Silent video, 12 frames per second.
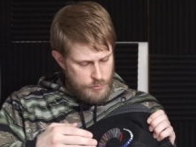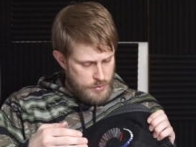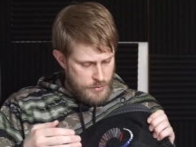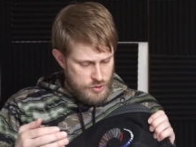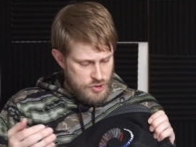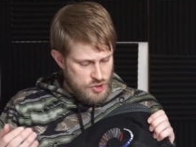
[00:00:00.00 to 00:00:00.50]

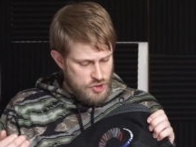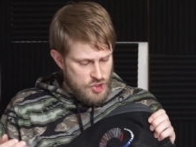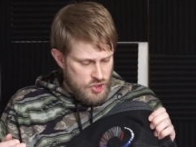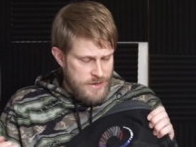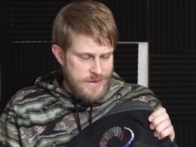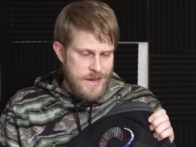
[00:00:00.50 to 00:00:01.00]
pretty much the
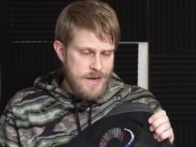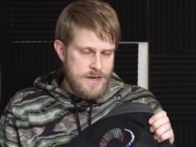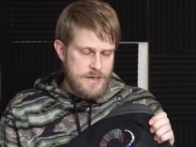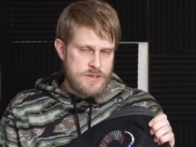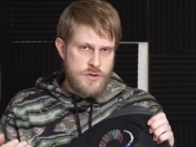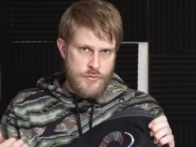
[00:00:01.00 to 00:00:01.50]
journey that it
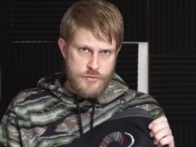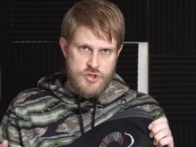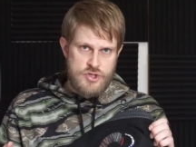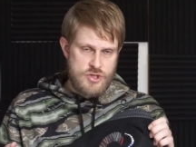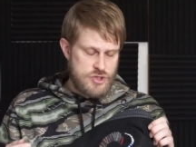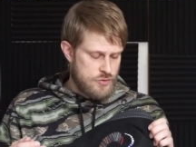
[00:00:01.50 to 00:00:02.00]
is through
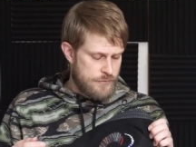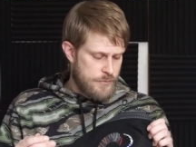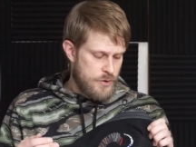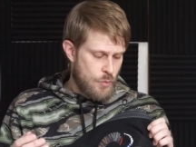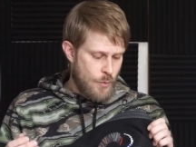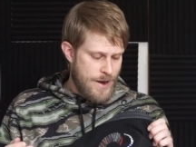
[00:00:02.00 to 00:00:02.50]
Jiu-Jitsu, from
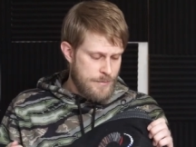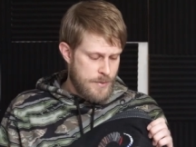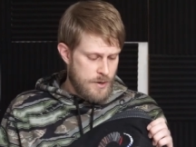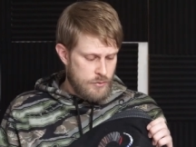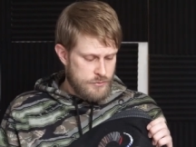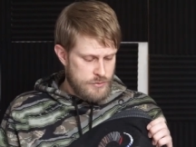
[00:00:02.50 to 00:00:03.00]
your white
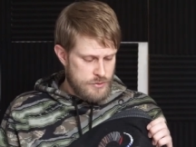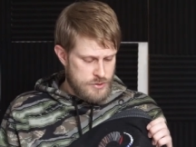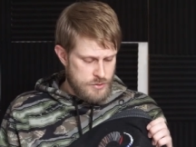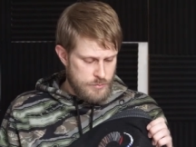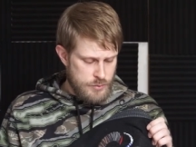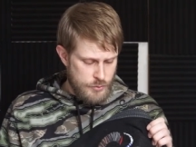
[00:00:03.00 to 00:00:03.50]
belt
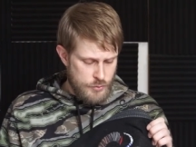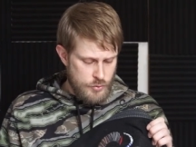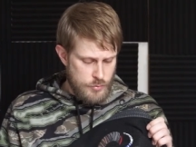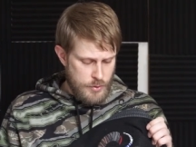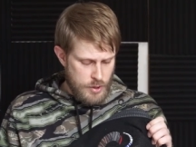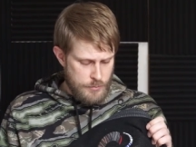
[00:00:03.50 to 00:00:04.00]
to
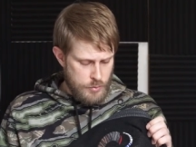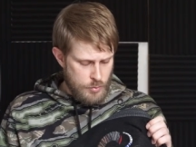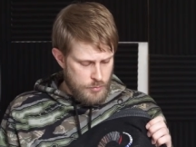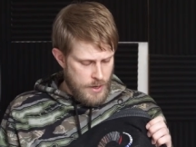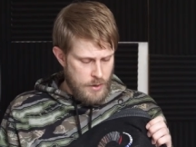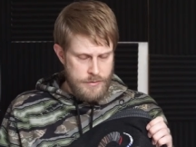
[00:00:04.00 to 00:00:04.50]
blue, purple,
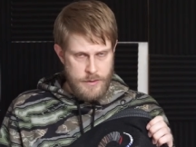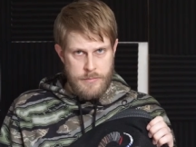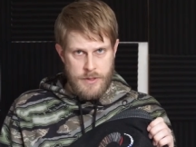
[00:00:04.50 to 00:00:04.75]
brown, and then